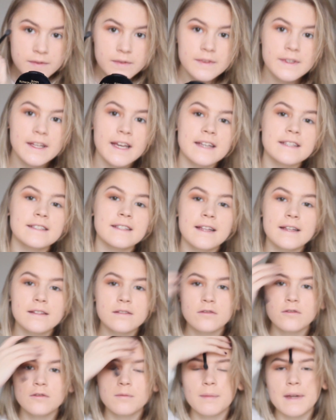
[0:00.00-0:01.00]
Okay, so
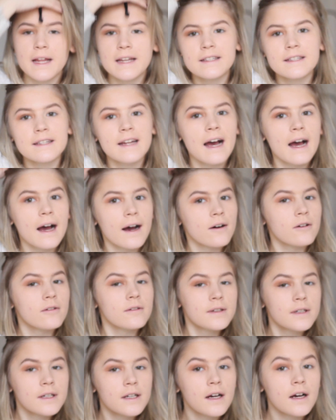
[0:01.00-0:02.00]
that's all blended out.